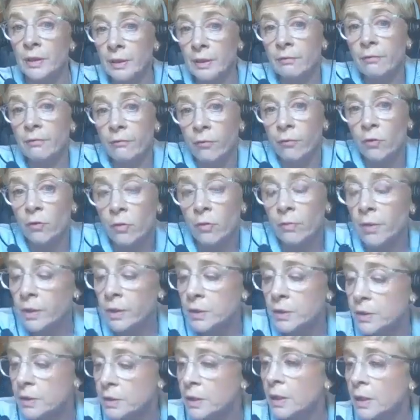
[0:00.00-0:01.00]
and inform
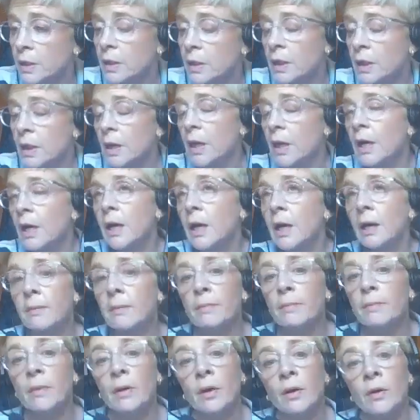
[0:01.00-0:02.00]
us
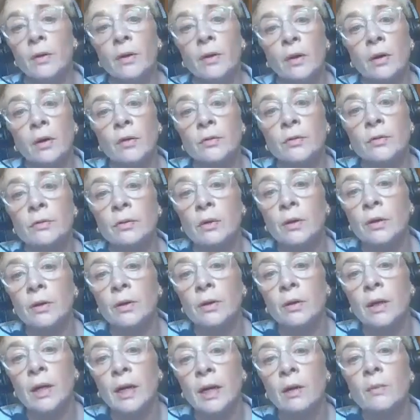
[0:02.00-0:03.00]
on
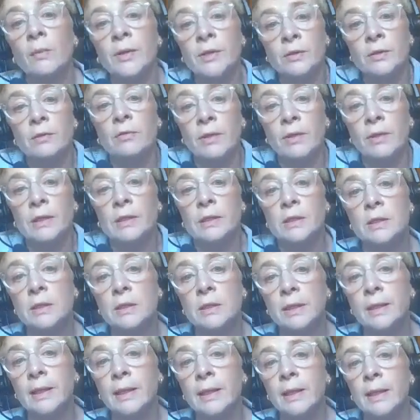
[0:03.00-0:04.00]
how we do this.
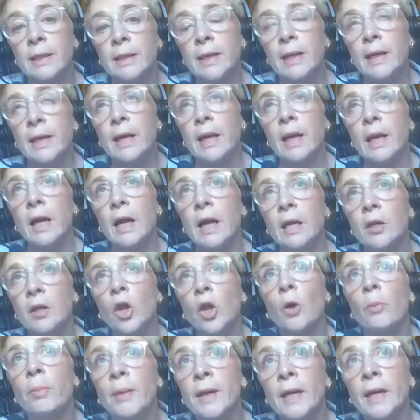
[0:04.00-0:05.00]

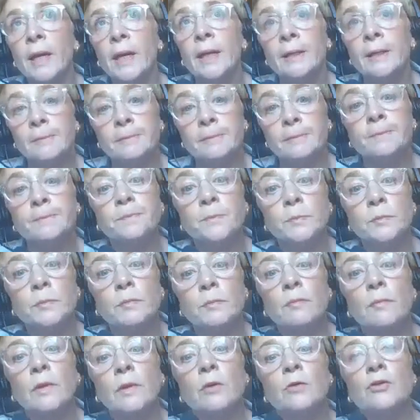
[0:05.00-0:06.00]
Lobbying,
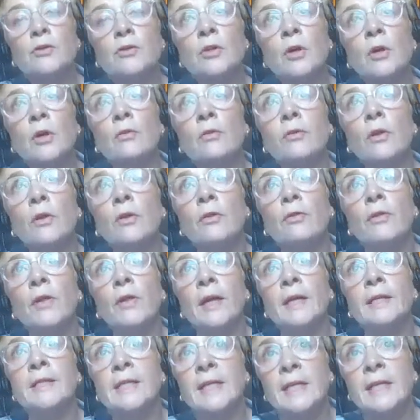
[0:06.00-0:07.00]
so that
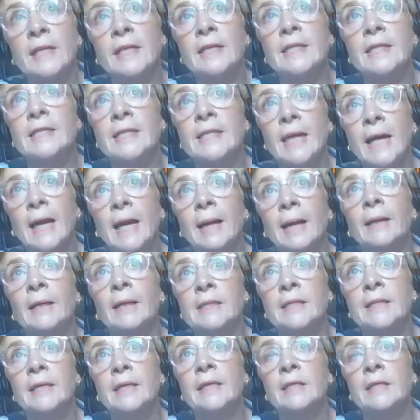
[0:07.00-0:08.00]
there's easy
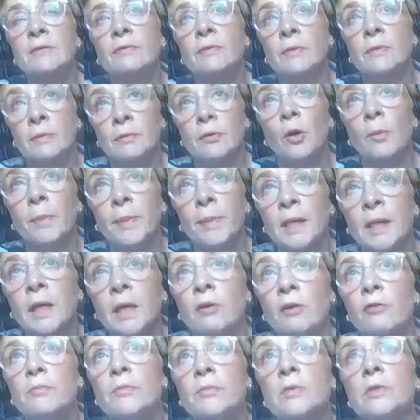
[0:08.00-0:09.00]
access, lobbying
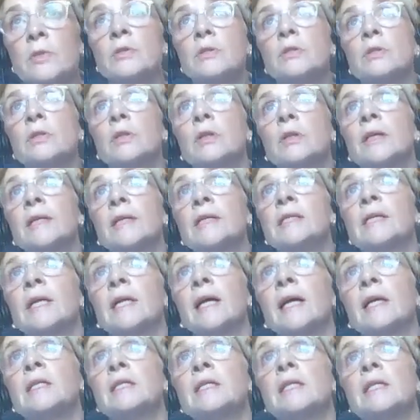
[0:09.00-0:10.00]
government, easy
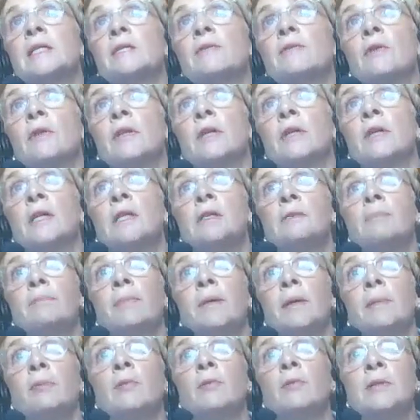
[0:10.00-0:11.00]
access for these
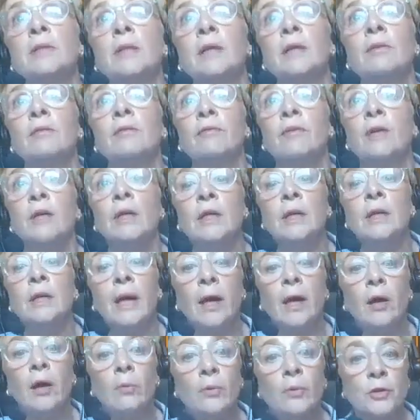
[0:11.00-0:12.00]
people to have
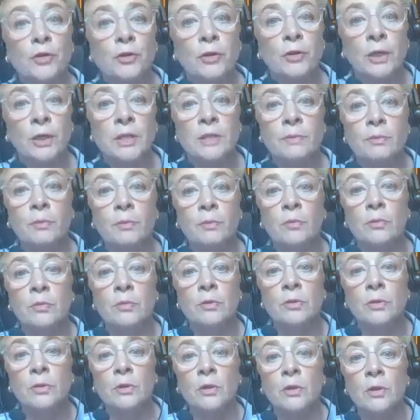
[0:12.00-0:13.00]
help with
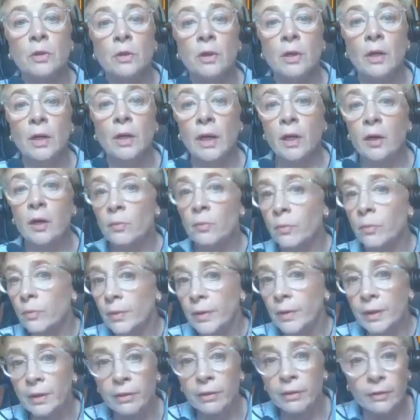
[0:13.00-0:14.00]
transport, help
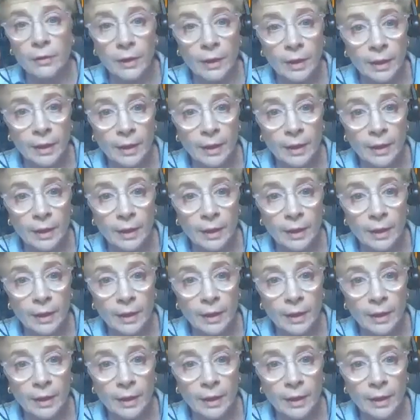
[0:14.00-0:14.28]
with